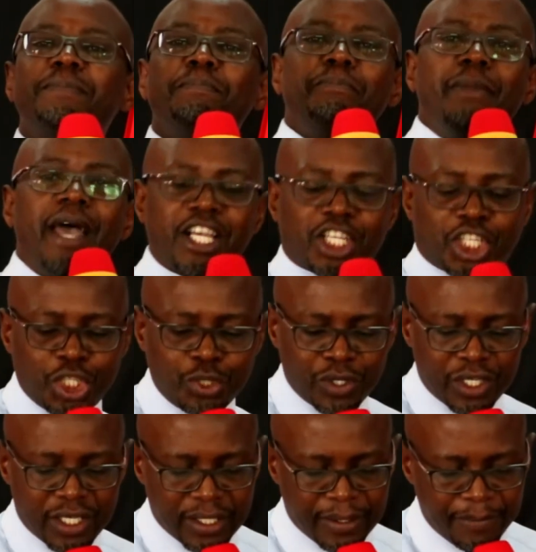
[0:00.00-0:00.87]
make
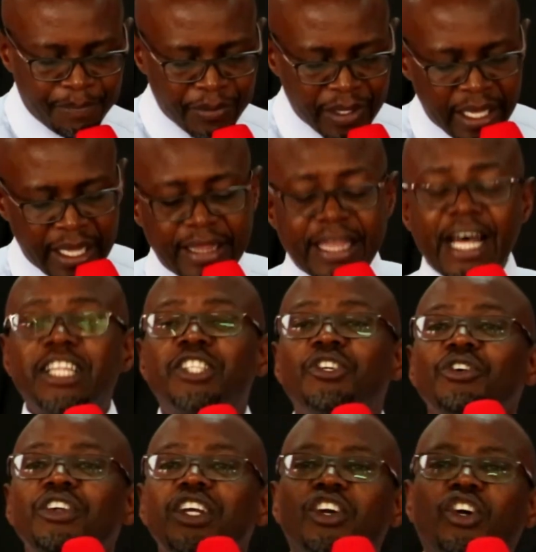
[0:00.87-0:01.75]
sure that
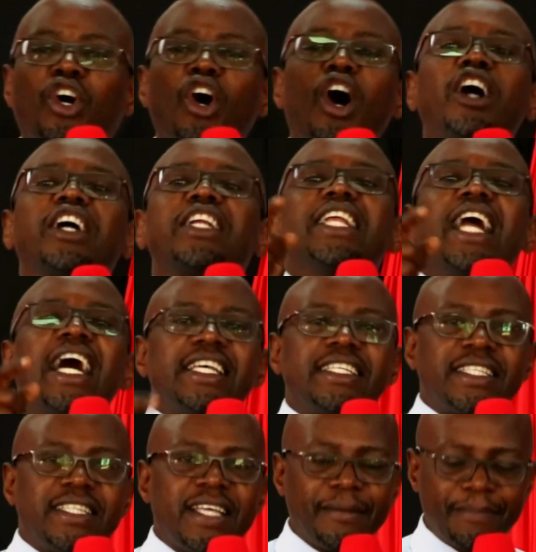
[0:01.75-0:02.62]
you
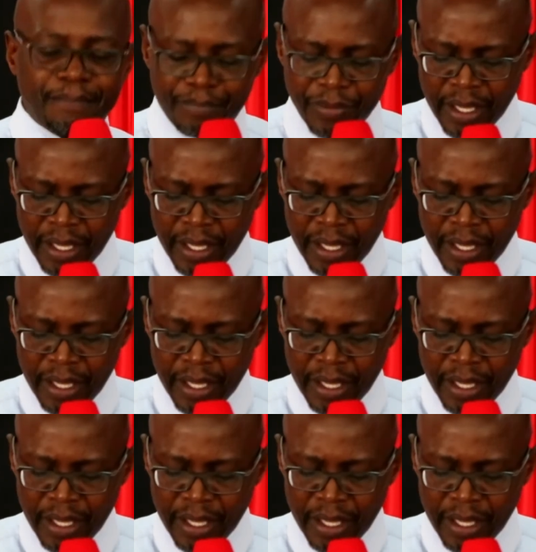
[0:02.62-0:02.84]
recognize them.